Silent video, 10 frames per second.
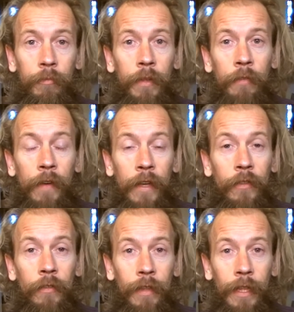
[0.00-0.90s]

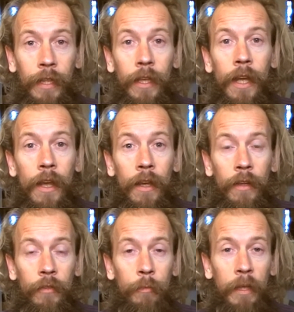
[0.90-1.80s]
effectively
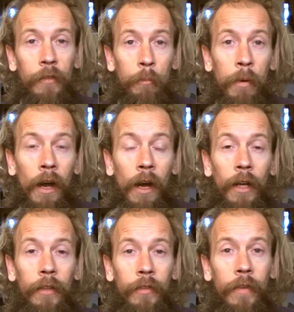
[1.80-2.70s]
split
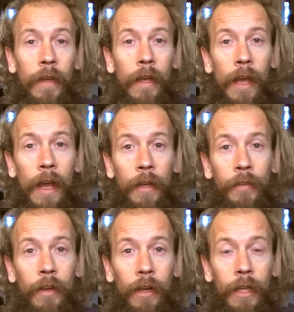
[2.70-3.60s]
apart
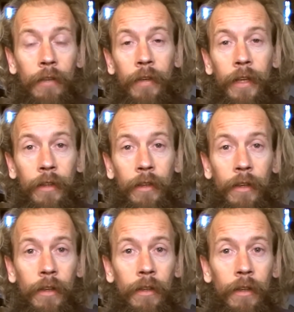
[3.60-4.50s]
and are living
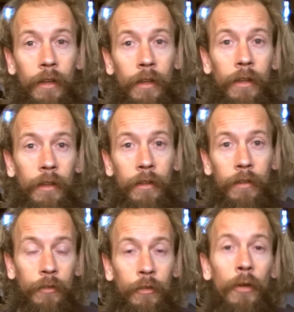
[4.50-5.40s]

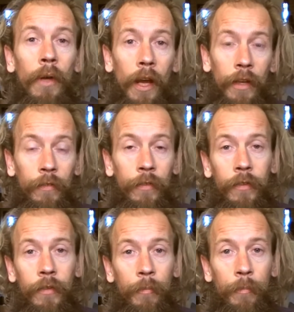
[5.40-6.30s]
two
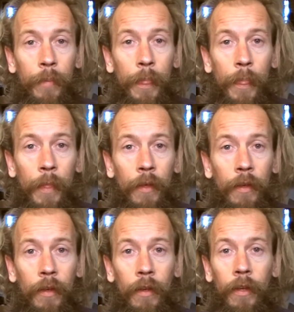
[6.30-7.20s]
lives.
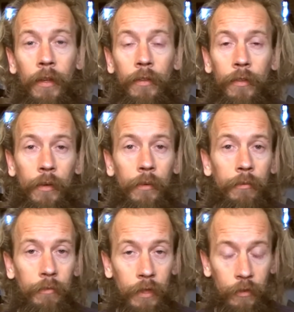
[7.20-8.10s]
So
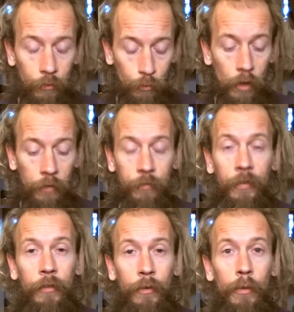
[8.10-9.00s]
this one
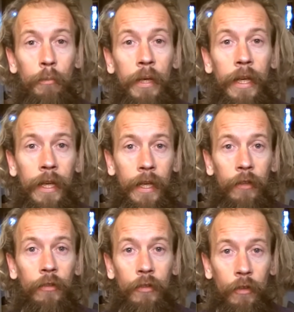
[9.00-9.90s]
physical being
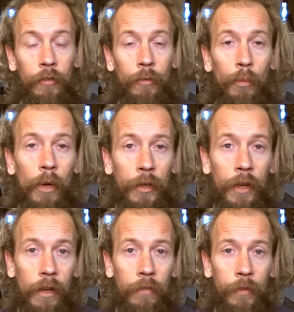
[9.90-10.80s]
is just one
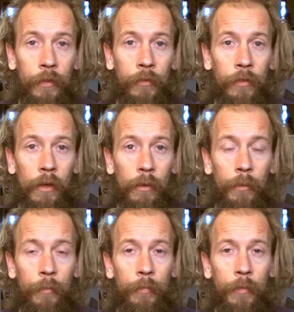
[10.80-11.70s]
half of the
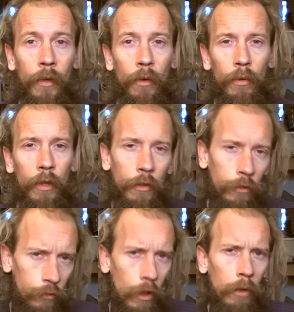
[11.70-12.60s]
soul. Although the
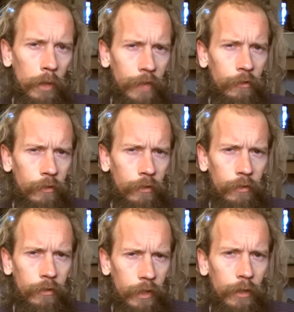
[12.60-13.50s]
soul is
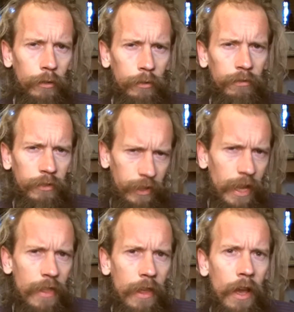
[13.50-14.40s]
still
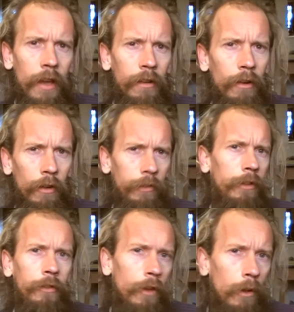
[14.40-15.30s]
together on
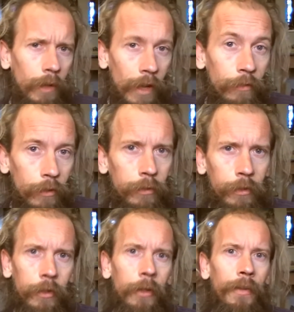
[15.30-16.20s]
the soul level,
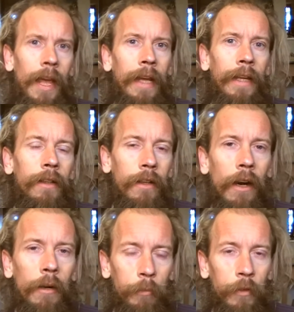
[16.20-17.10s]
you know, that
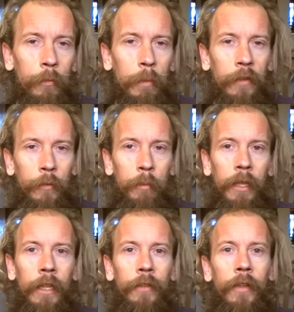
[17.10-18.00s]
can't be split
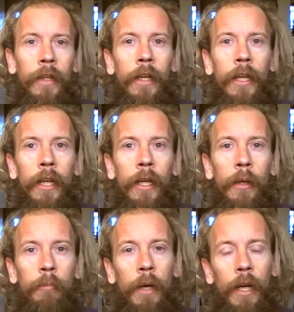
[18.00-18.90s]
apart.
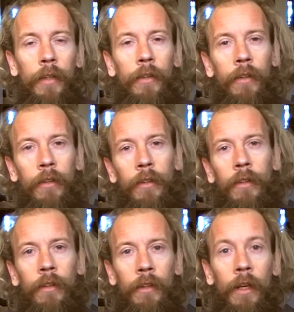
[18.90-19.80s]
But
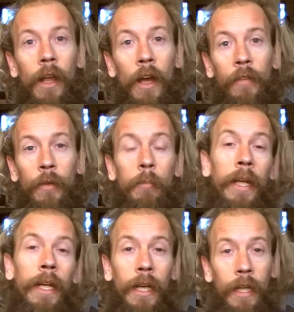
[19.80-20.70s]
the lives are
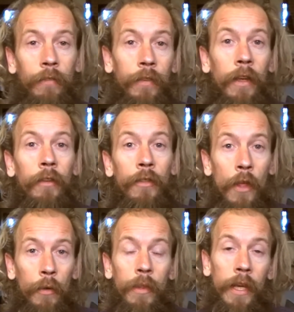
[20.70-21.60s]
being lived as
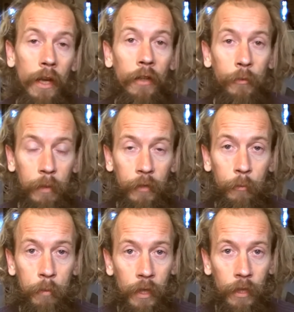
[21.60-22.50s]
though they are split
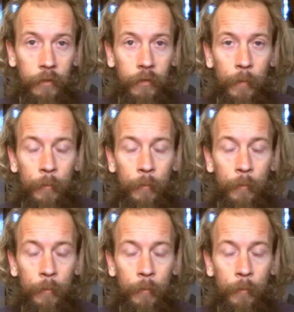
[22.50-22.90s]
apart.